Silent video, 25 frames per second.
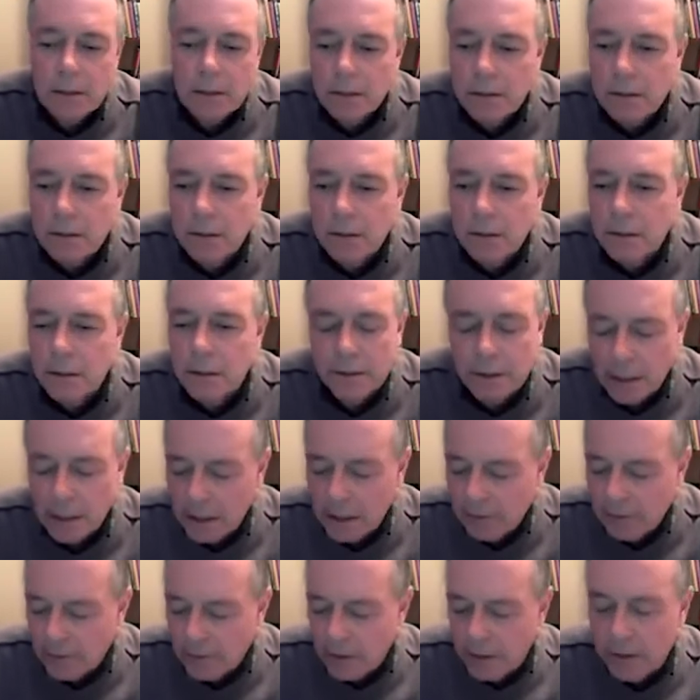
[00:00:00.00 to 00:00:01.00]
Here, I think I
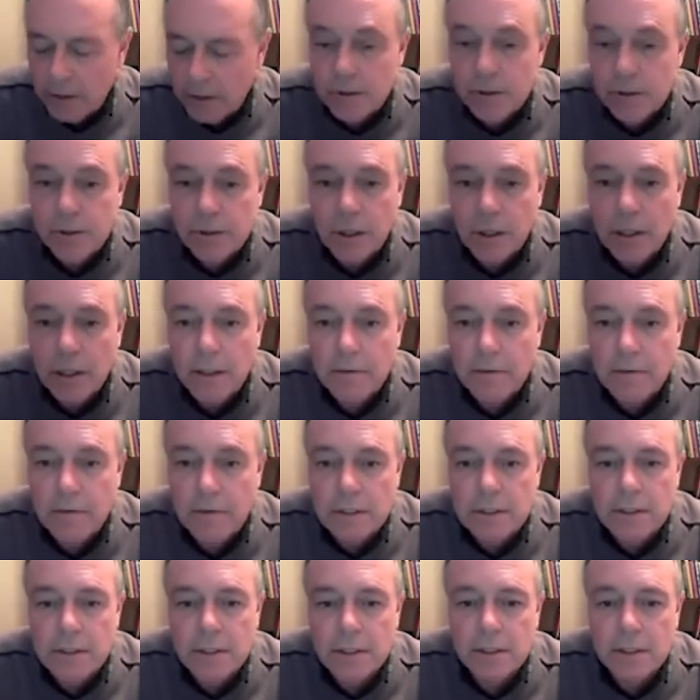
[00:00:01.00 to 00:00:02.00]
have another shot of
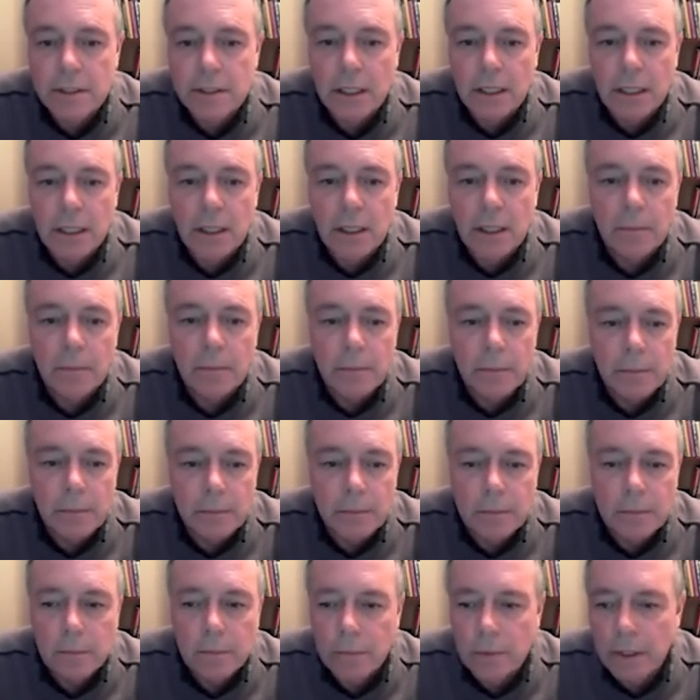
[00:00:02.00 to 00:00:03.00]
it
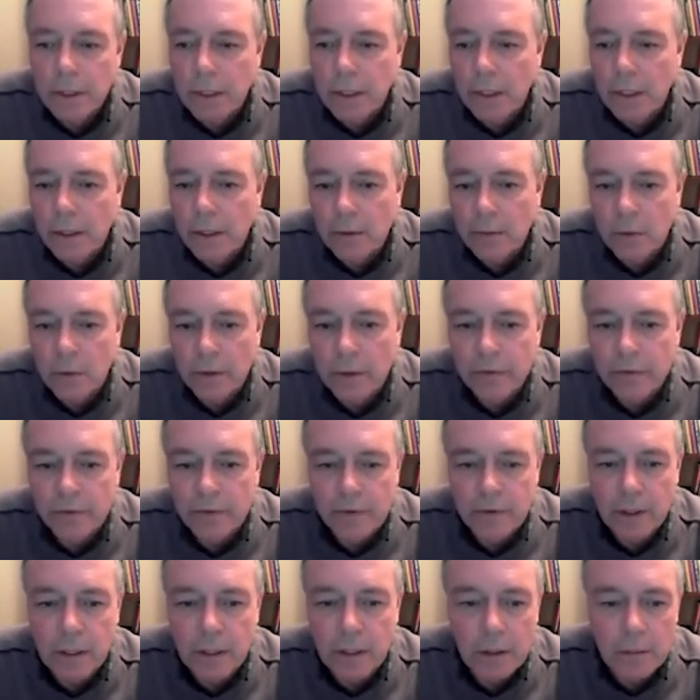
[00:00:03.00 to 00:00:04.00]
here
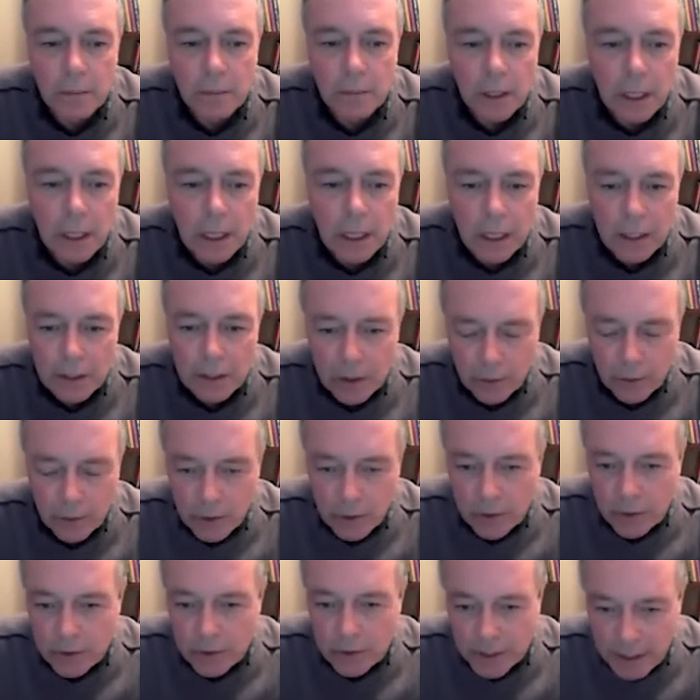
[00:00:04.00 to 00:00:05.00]
with they were
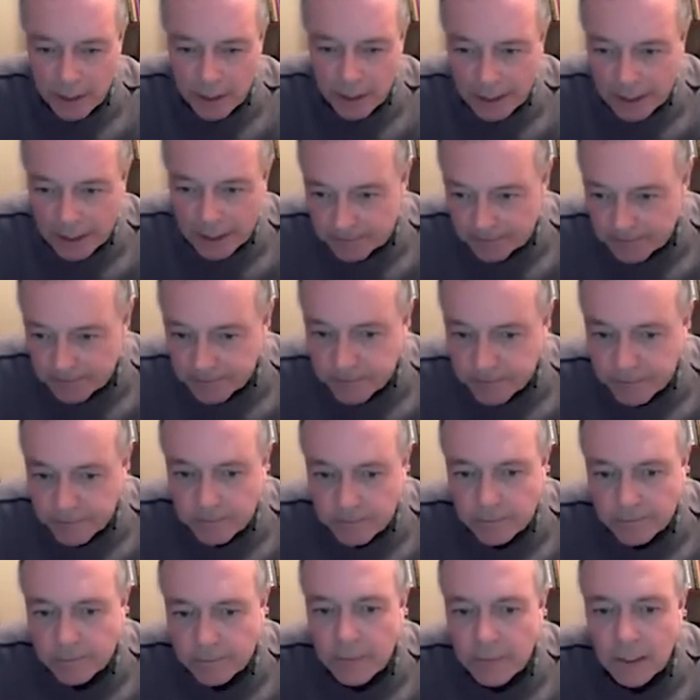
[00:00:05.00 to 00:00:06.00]
using
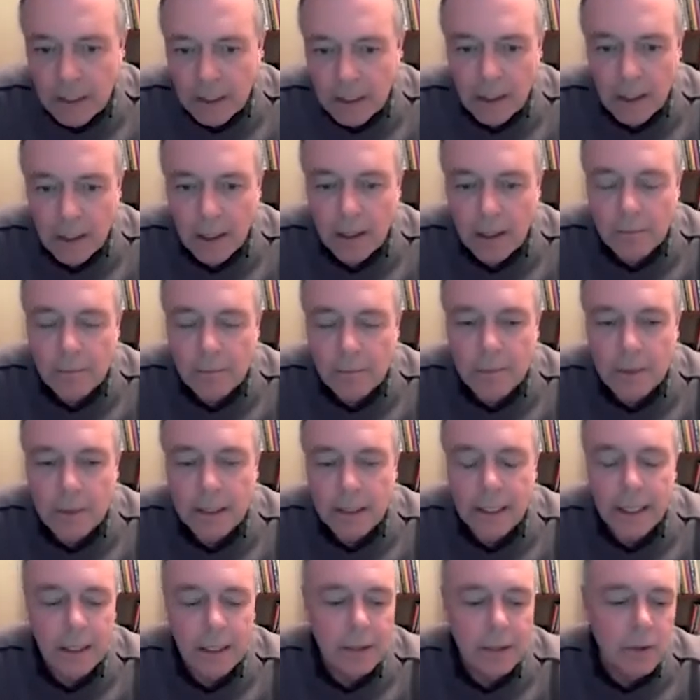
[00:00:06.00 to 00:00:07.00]

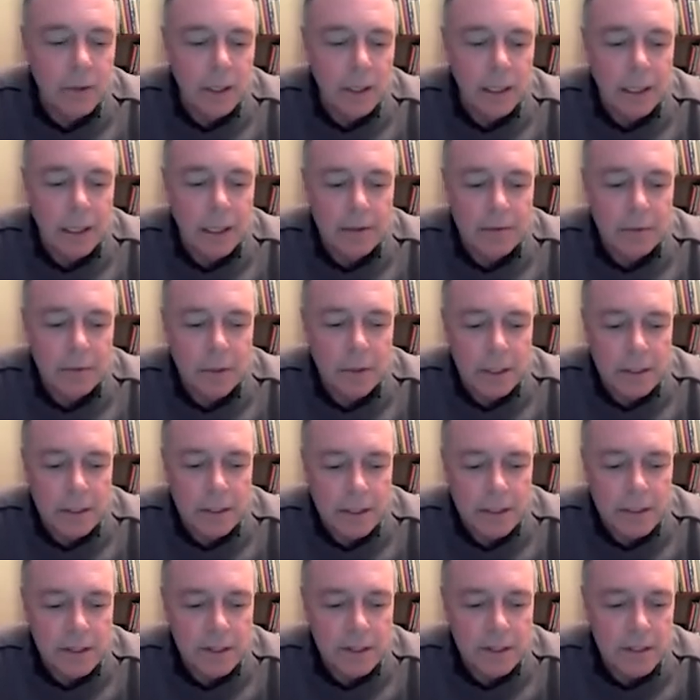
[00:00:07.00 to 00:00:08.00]
again, when I
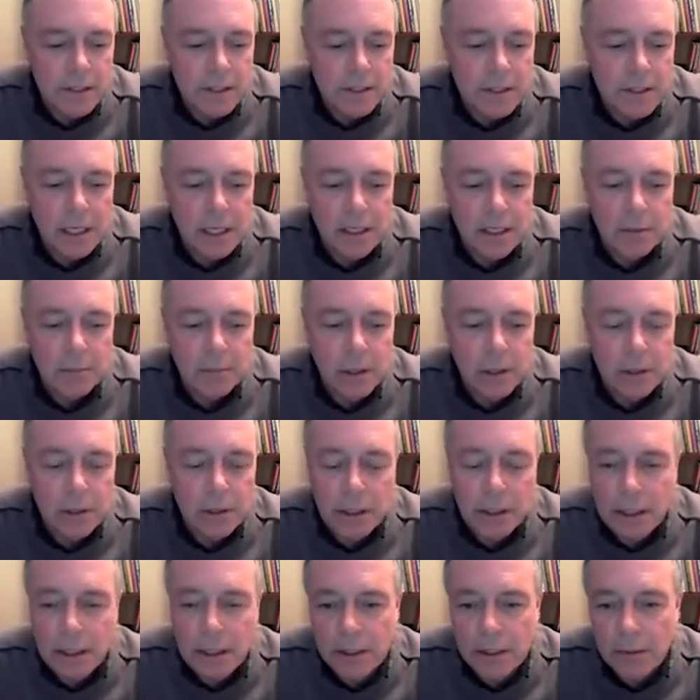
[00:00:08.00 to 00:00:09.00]
say
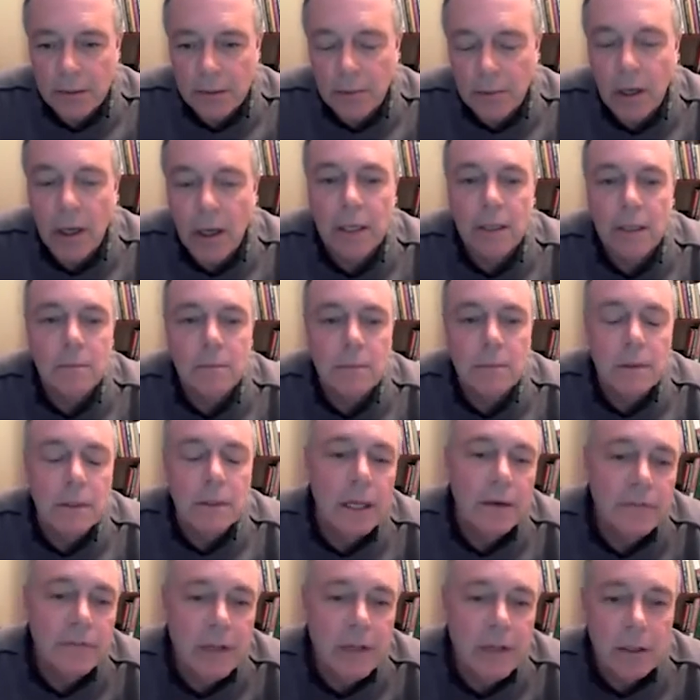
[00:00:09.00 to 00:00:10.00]
sustainability at the bottom, the
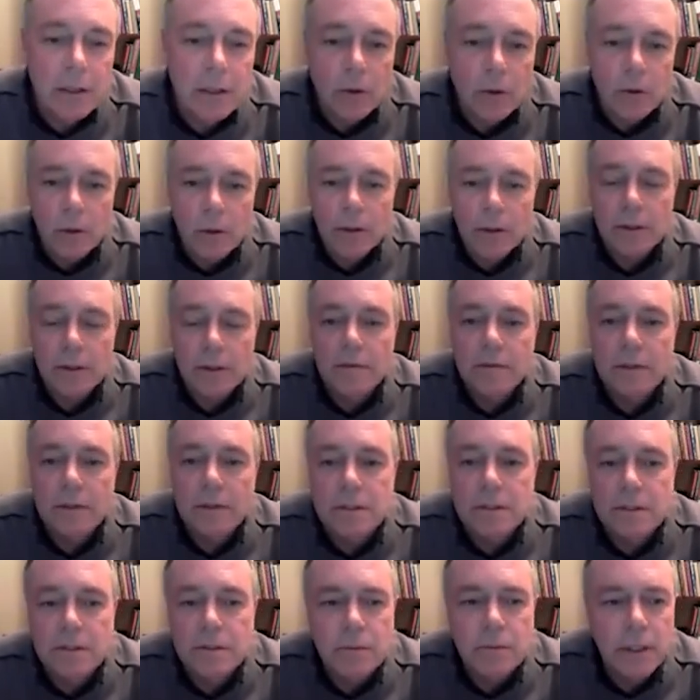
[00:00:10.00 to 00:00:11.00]
left-hand corner of
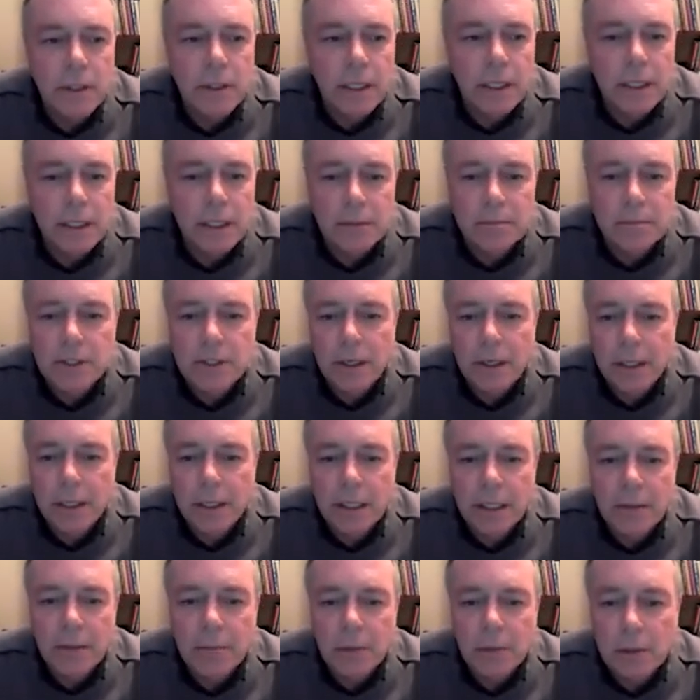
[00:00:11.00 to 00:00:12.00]
this screen, I'm
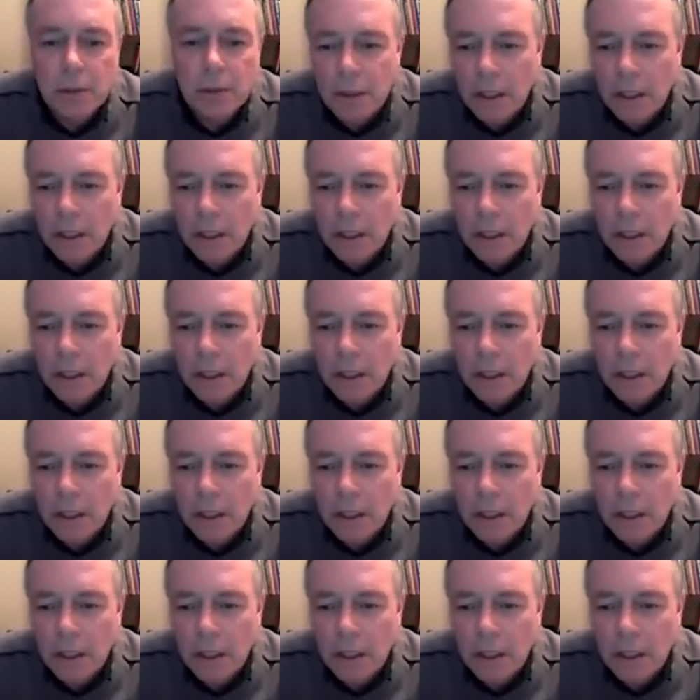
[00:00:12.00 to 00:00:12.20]
talking about